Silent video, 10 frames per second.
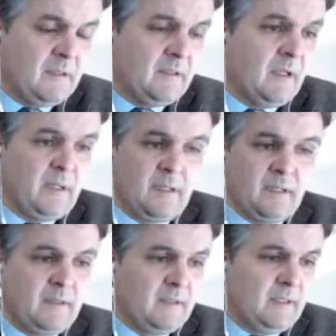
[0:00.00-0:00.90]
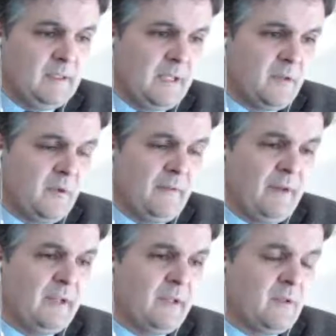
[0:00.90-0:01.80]
Unless you
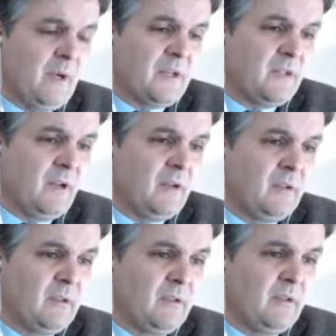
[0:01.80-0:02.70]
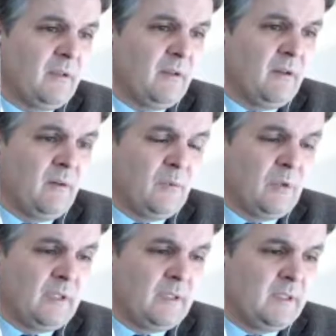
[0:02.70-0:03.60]
have any question on the
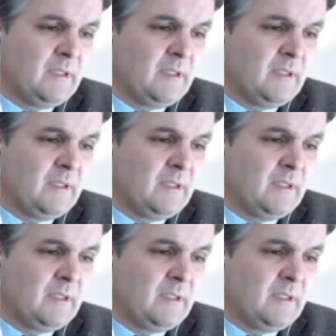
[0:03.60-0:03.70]
homework.